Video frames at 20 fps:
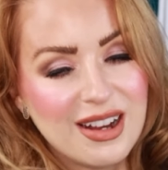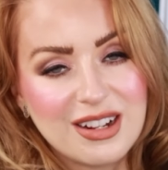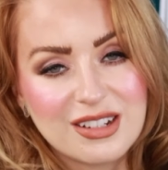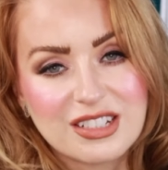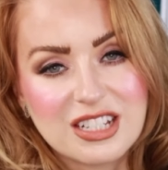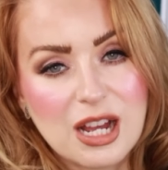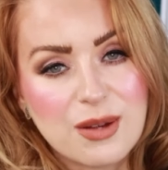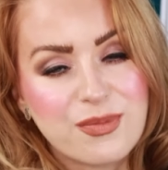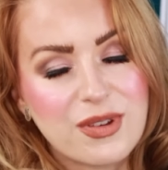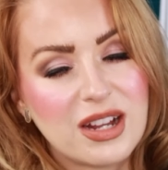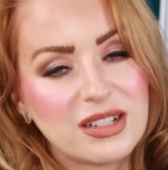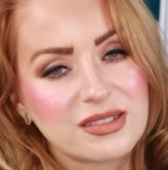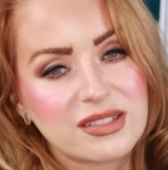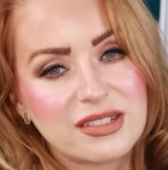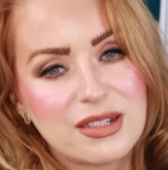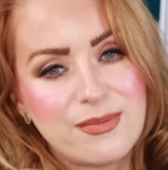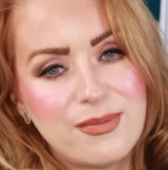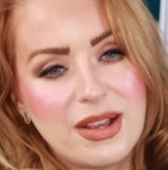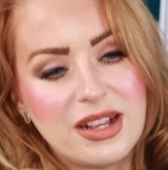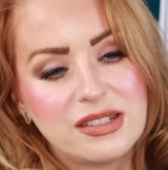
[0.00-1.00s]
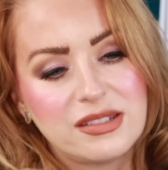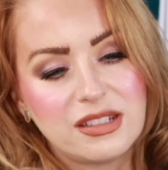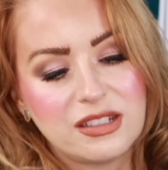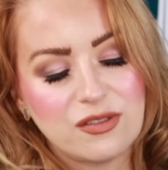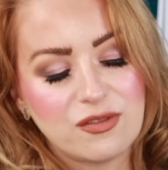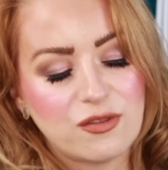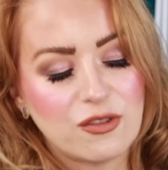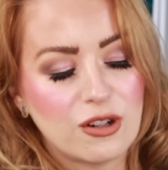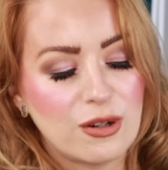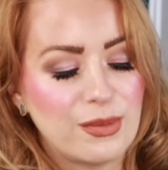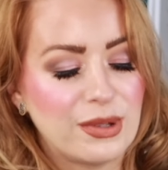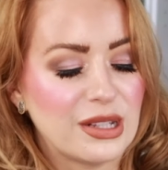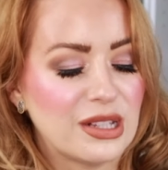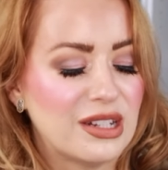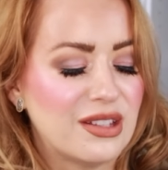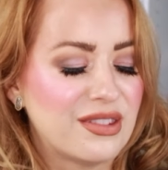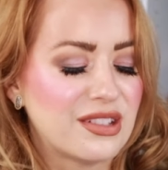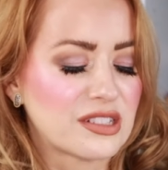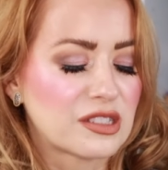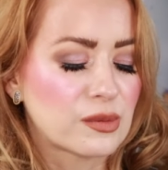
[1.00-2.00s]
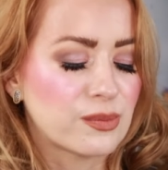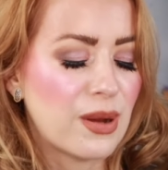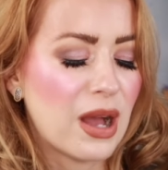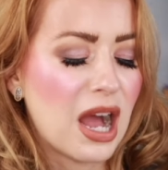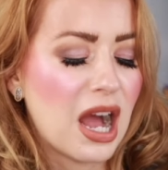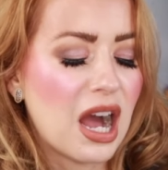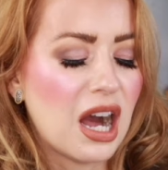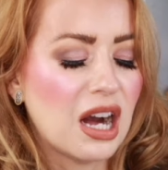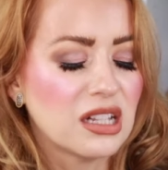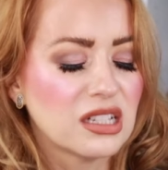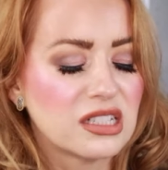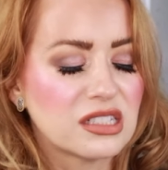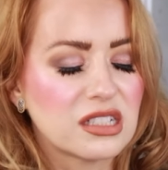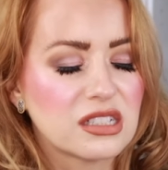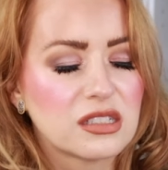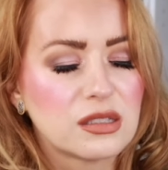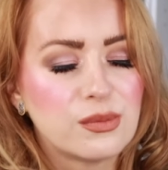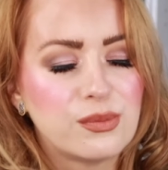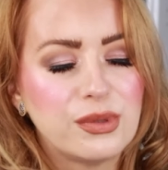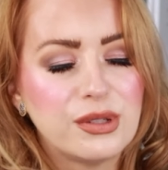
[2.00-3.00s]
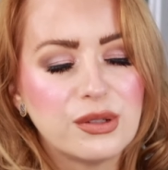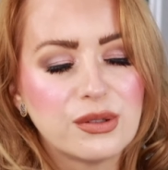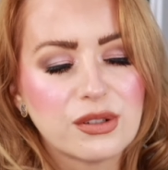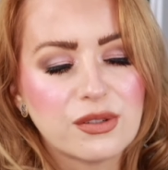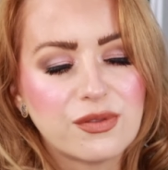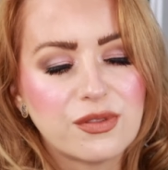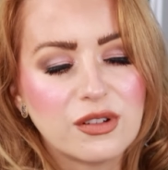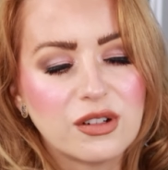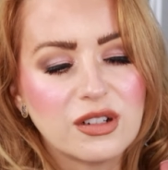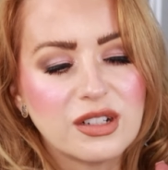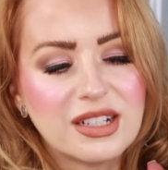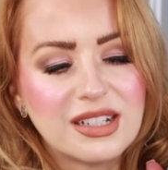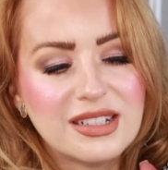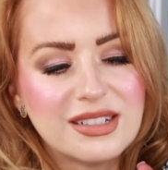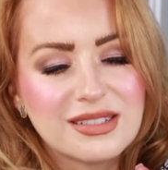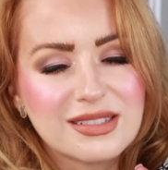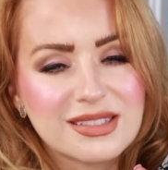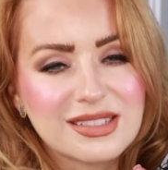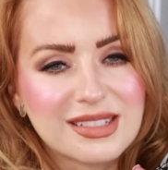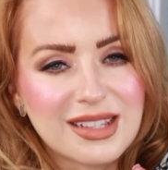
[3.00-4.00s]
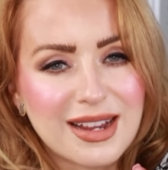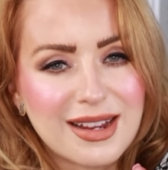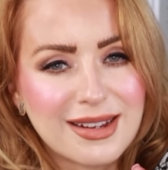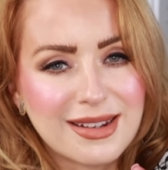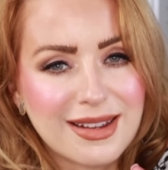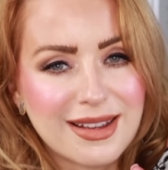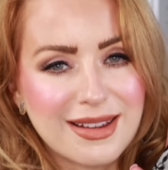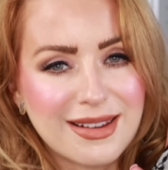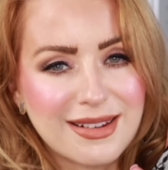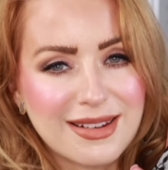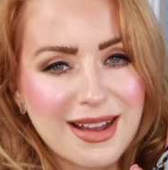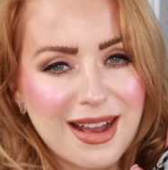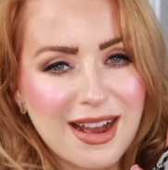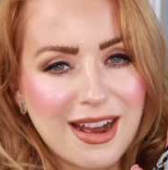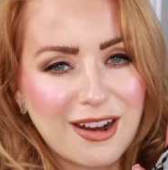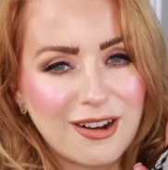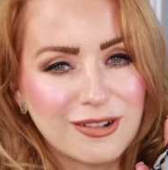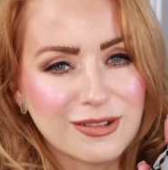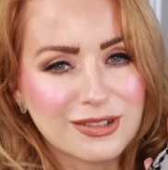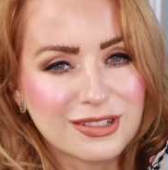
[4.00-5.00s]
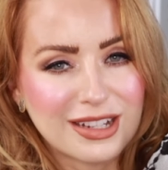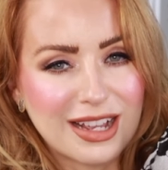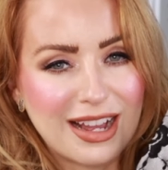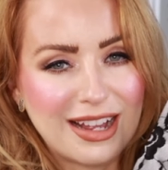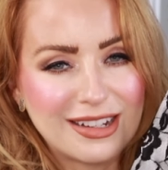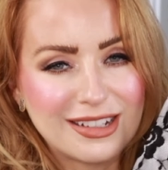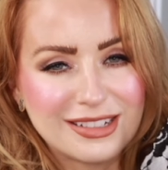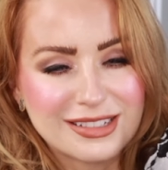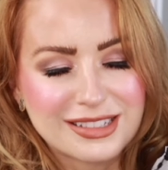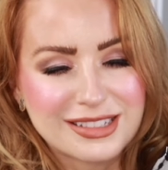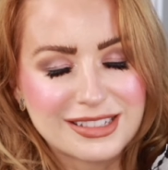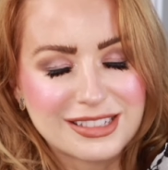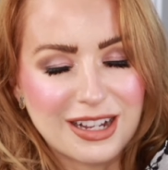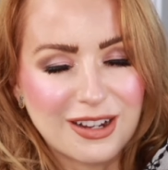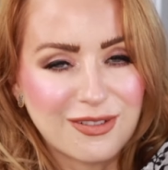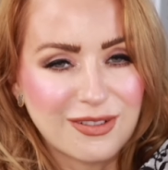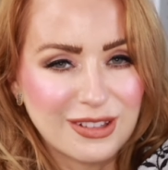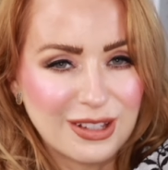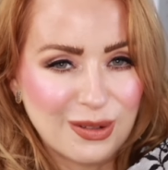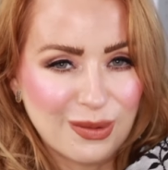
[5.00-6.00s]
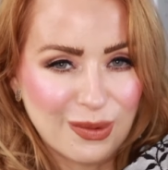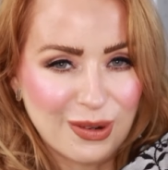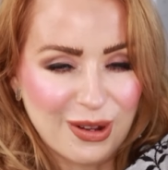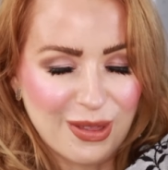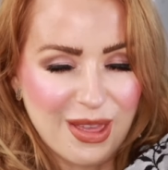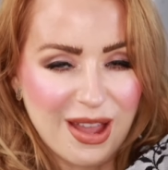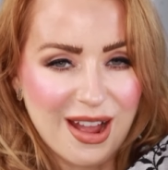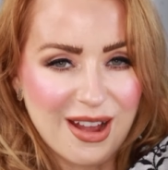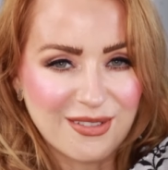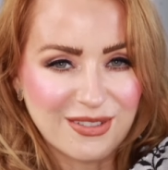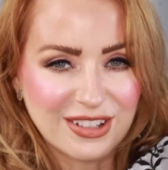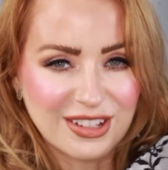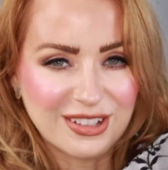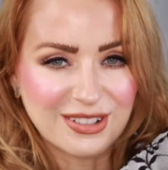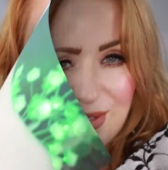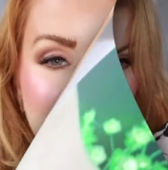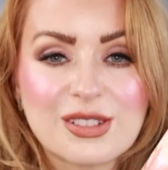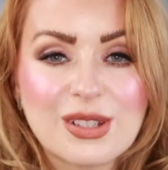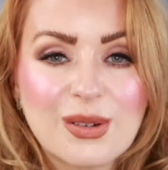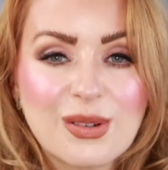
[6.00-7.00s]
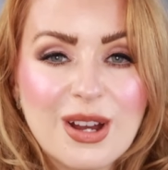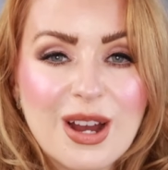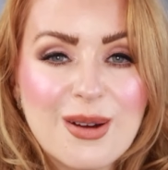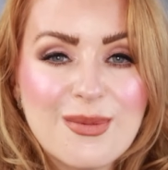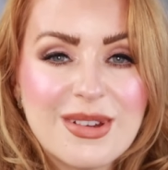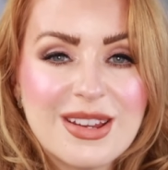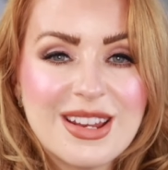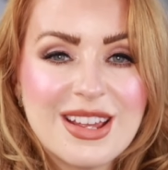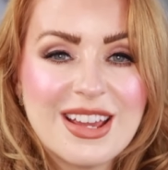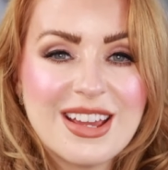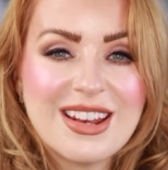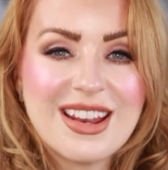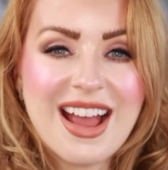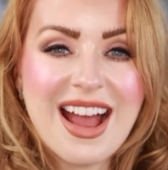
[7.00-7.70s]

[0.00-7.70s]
Adept has an amazing formula. This palette is beautiful inside and out, and it's definitely worth having. So coming in